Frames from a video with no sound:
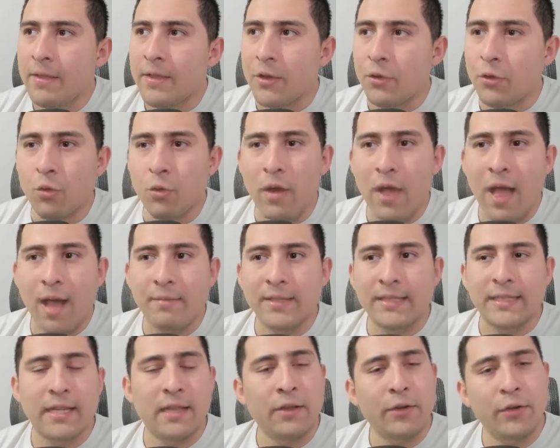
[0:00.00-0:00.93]
They do have
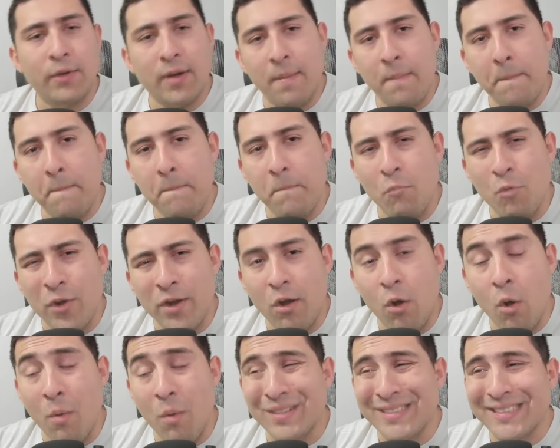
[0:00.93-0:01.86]
a Telegram with
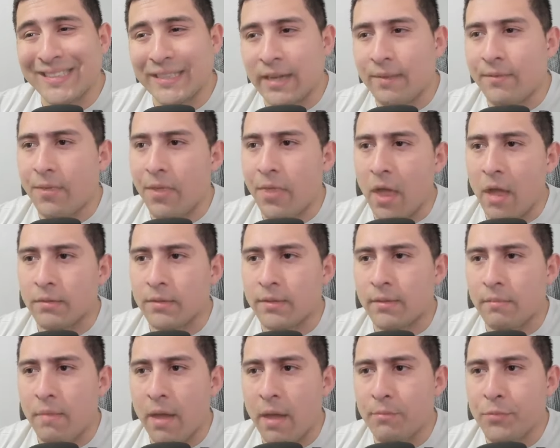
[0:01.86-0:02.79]
over seven
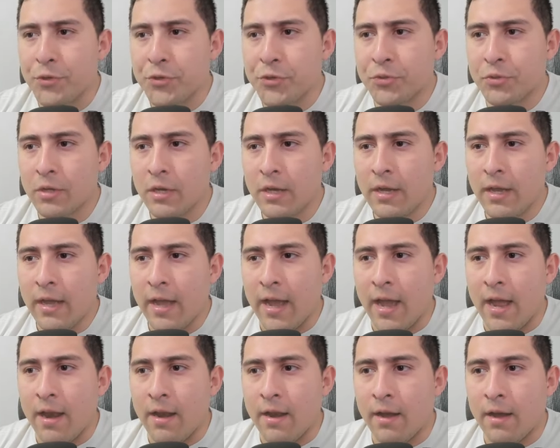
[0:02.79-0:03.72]
thousand members,
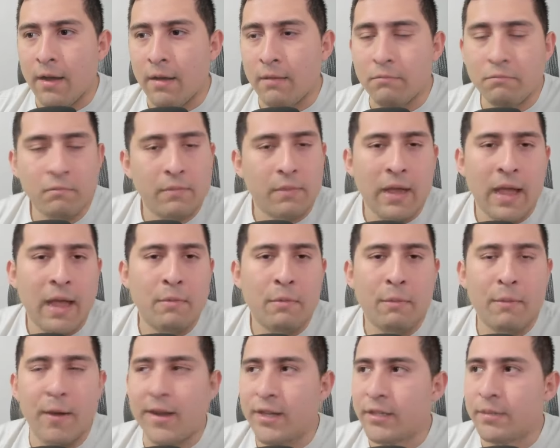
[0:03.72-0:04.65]
and um,
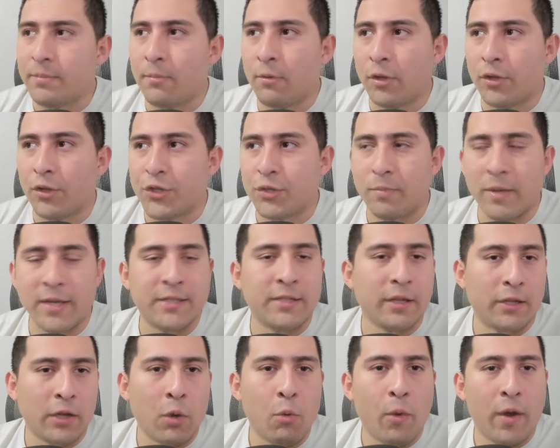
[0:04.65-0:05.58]
everybody's bullish,
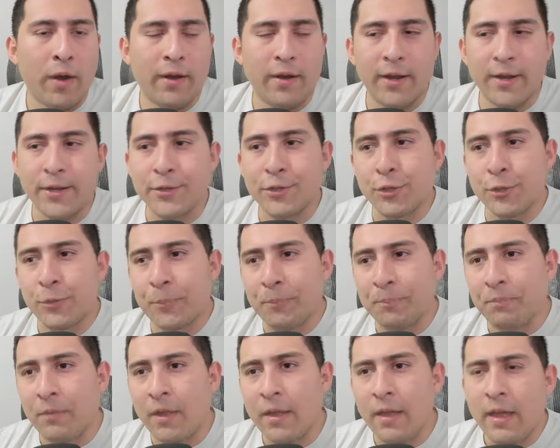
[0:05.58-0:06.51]
basically what it is.
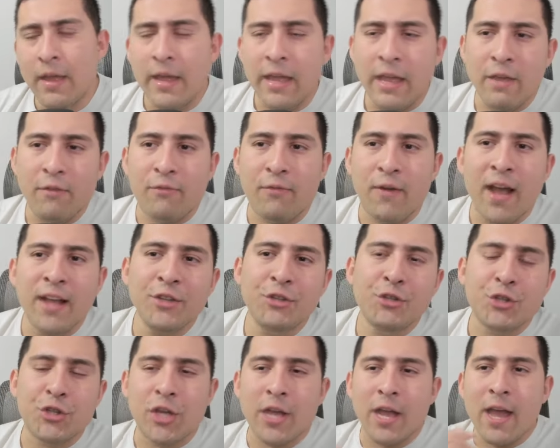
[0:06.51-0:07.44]
If I
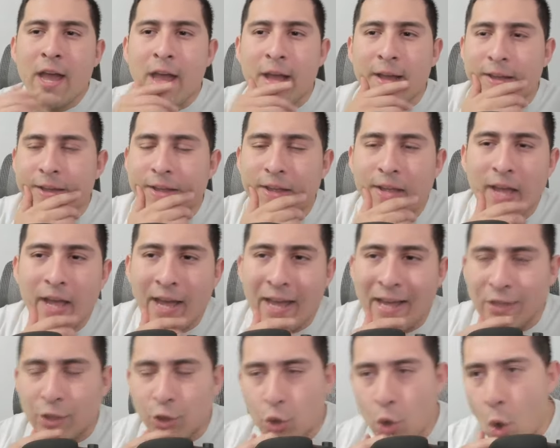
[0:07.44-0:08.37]
check
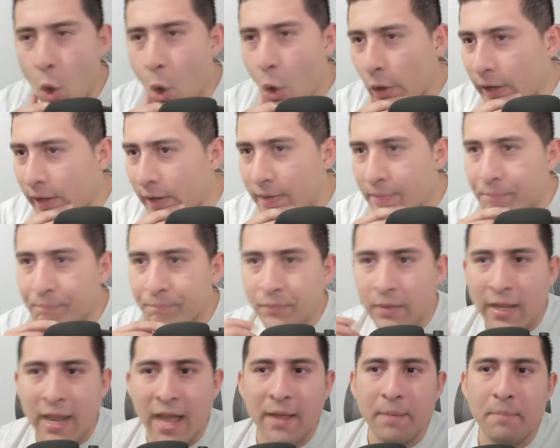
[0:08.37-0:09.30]
a token
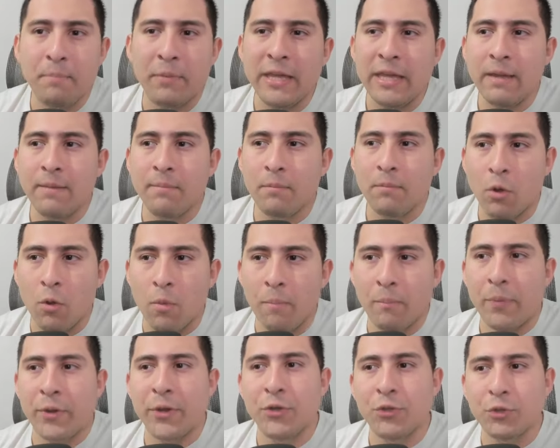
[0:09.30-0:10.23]
like Beam
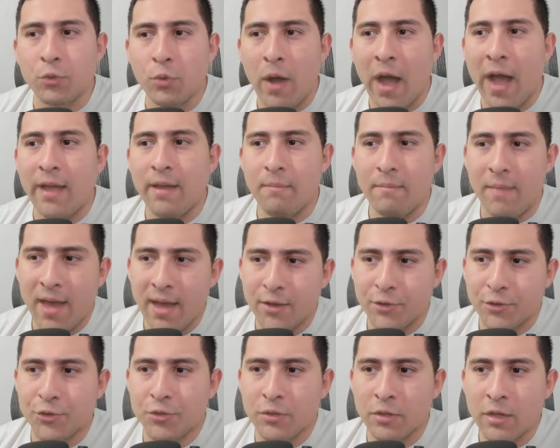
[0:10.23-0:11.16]
compared to I M
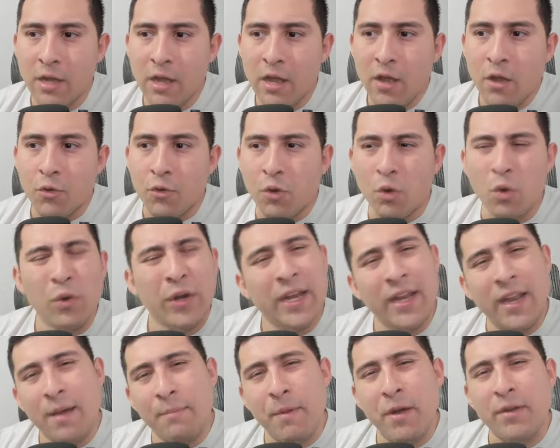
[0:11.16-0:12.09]
X, you're
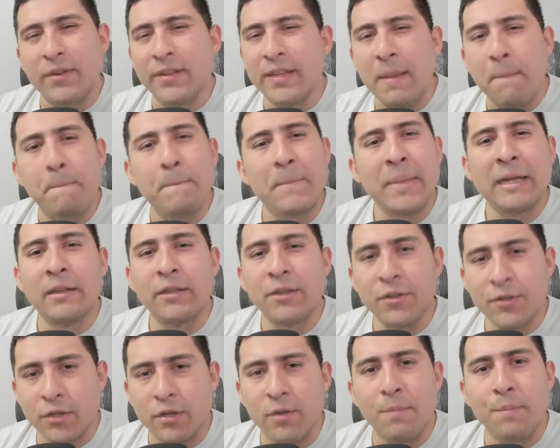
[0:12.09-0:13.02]
looking about in the
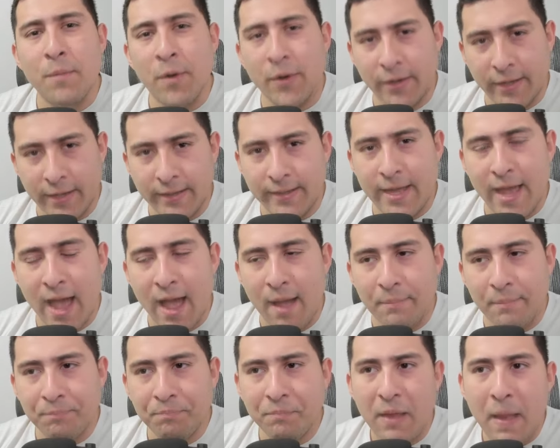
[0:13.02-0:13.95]
billions of market cap.